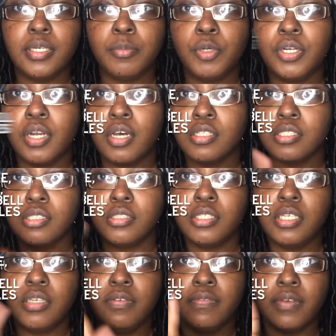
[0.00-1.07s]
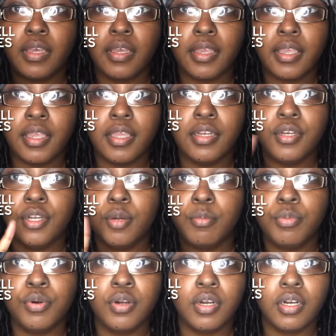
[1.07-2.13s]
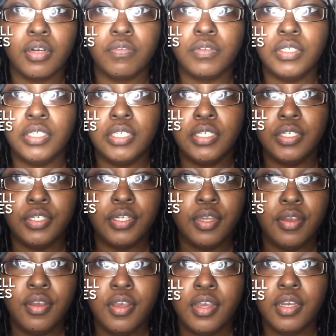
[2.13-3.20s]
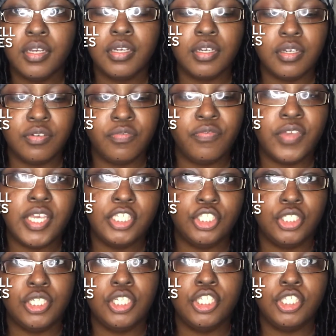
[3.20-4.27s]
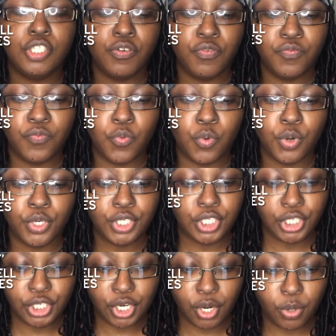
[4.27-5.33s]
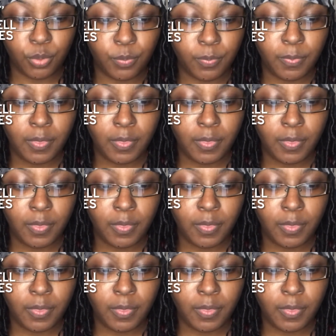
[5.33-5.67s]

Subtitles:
I'm going to also leave a number of good veggies for keto.